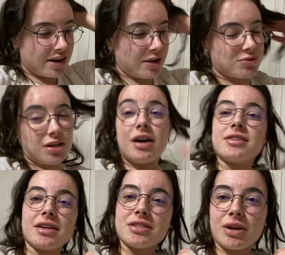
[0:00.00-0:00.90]
it was our
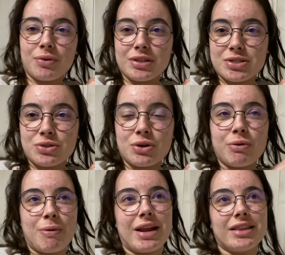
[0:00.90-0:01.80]
turn to go in the store.
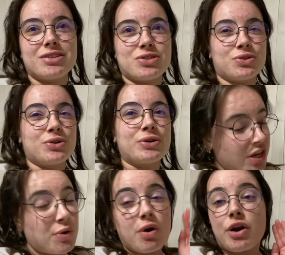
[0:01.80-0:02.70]
We went in the store.
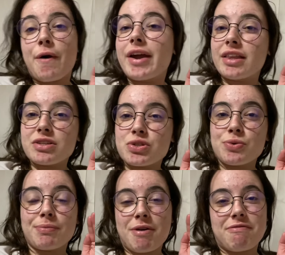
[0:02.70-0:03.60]
You know what? Going in the store
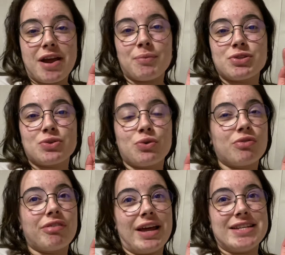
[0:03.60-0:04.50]
with my friend was an
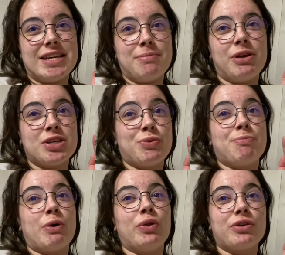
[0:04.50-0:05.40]
awful idea because we
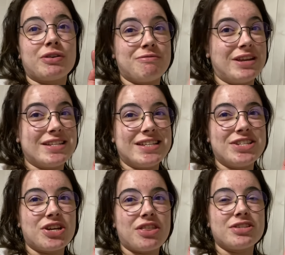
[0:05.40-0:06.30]
both convinced
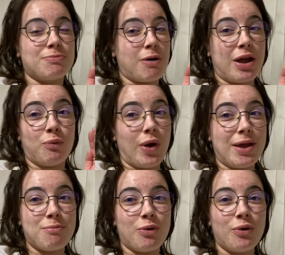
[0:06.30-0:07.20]
each other to buy way
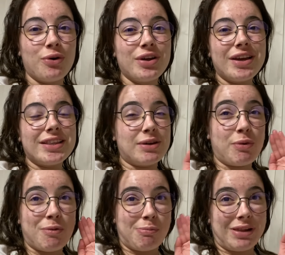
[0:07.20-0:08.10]
more than
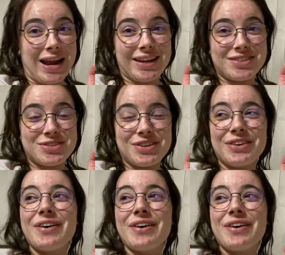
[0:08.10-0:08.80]
we were planning to.